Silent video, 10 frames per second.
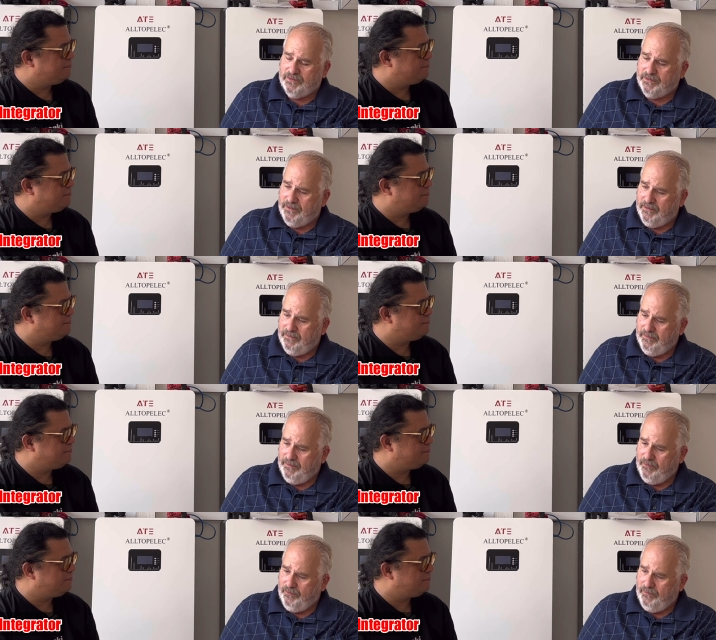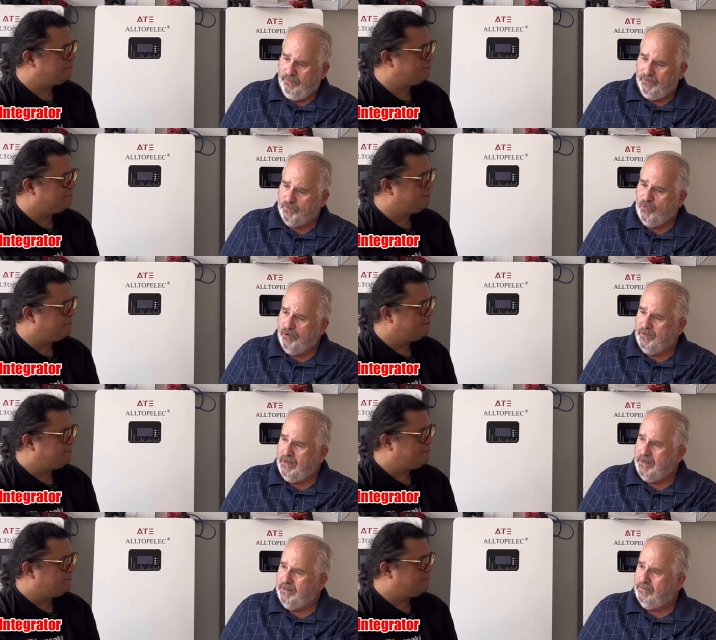Speaker 1: was uh, was more
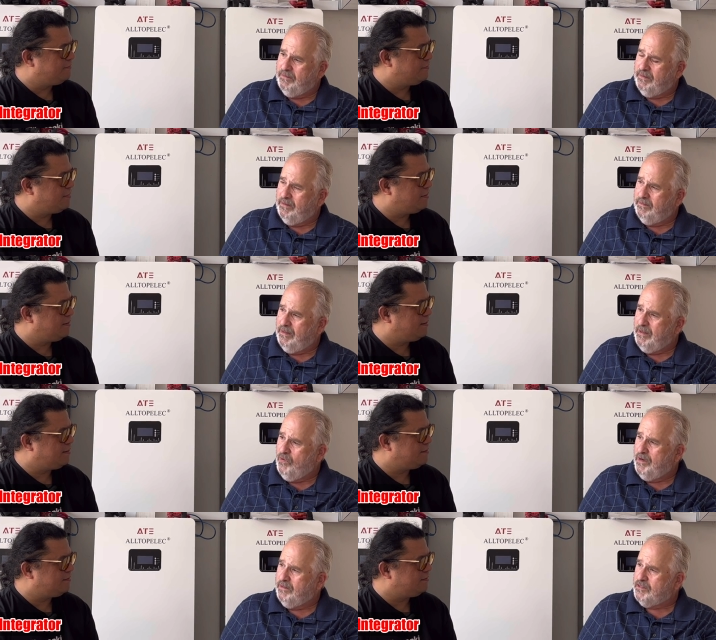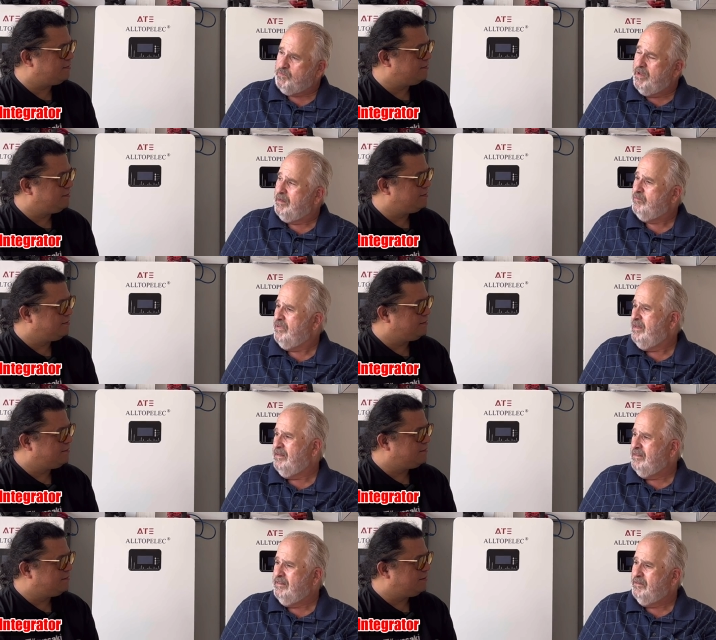than I that, that, I wanted to spend, and I'm glad
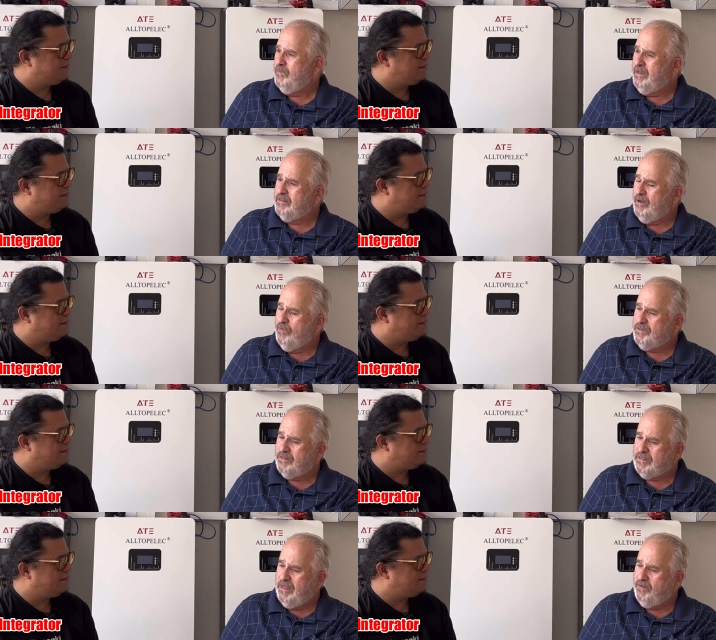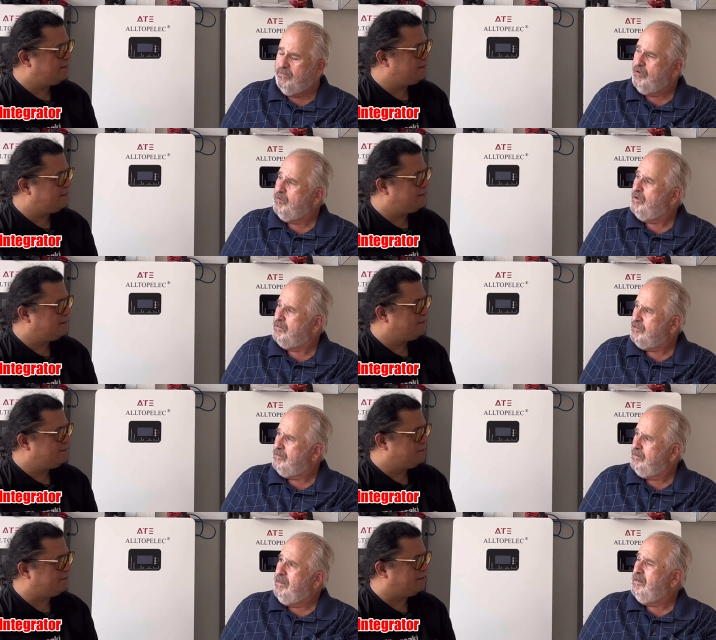that I didn't because I wasn't saving very much
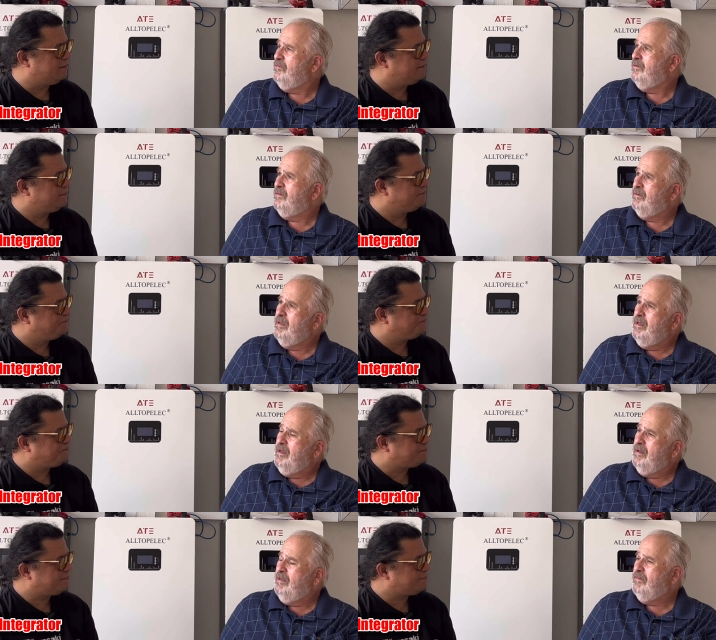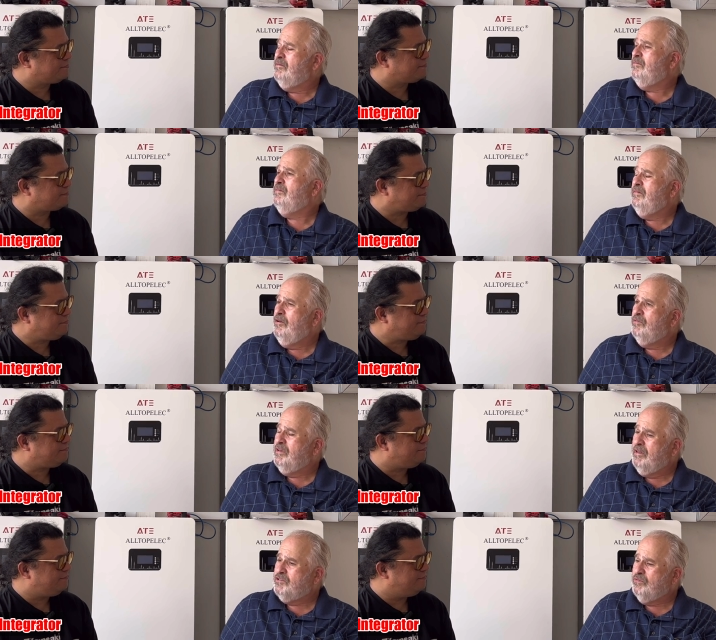here. Yeah. Uh, and the you know the
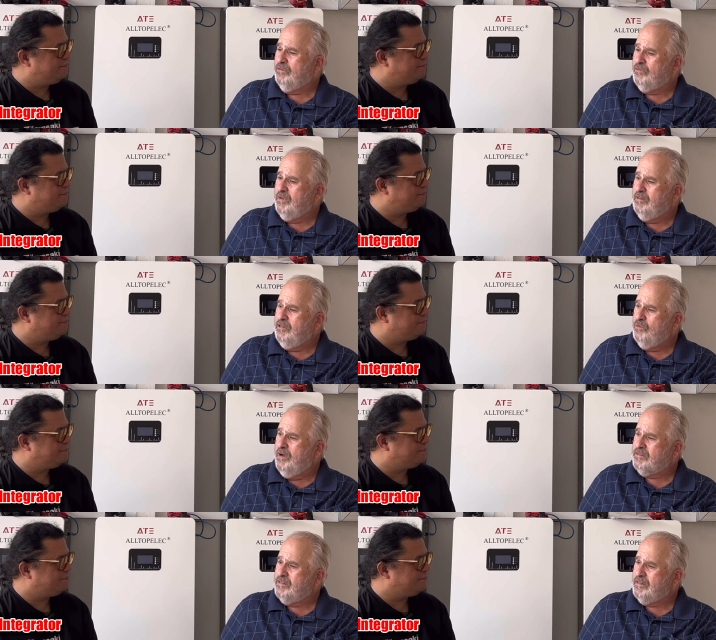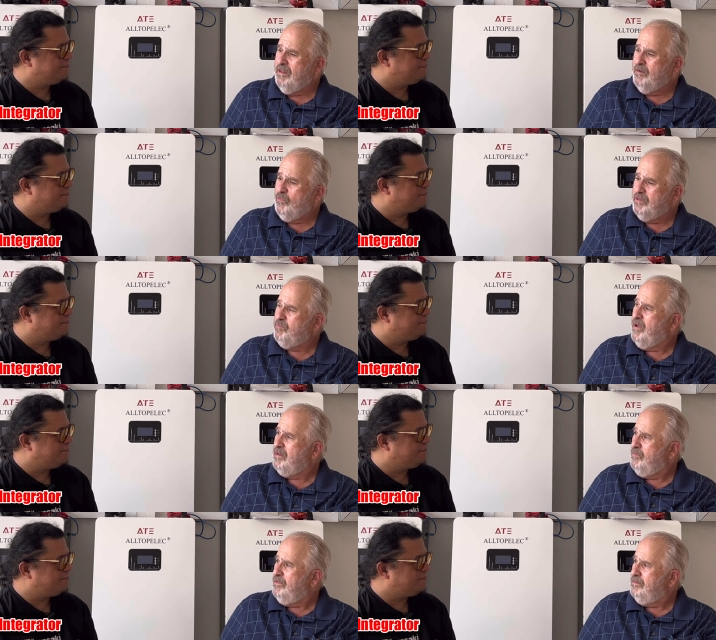electrical grid in the U.S. is a lot more
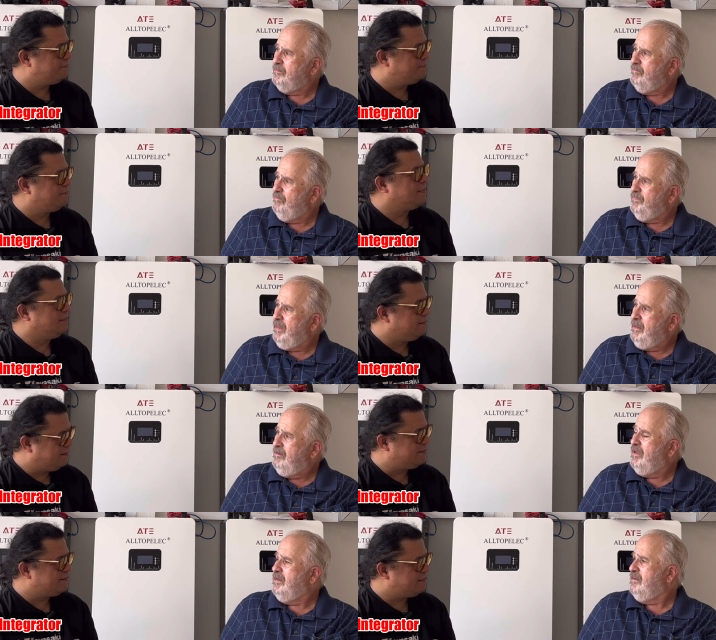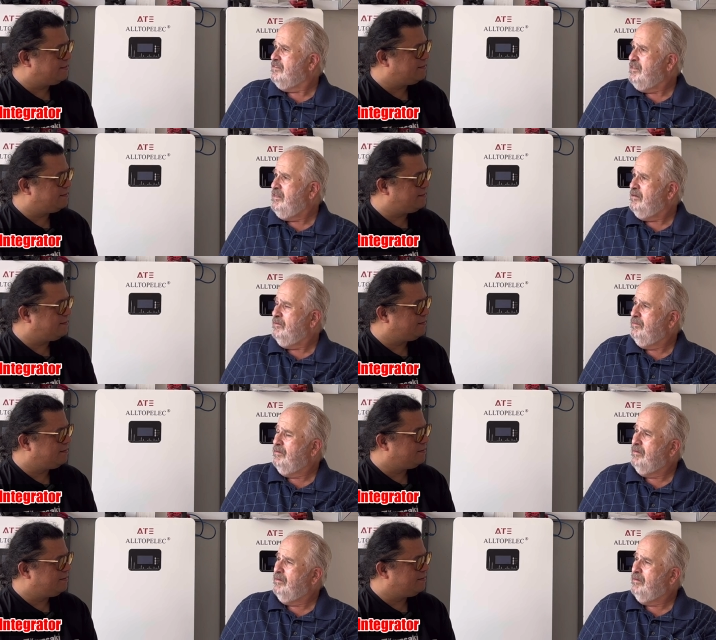dependable yes. than it is here,